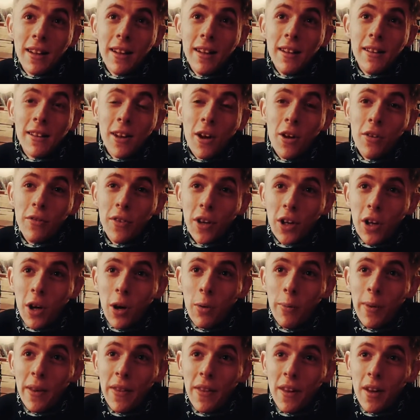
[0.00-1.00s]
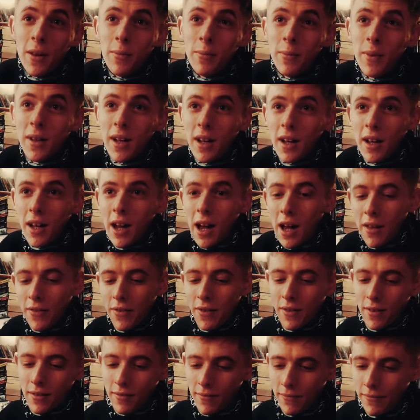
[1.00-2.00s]
They almost do
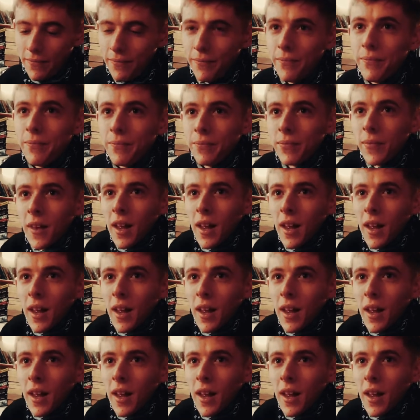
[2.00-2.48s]
fail.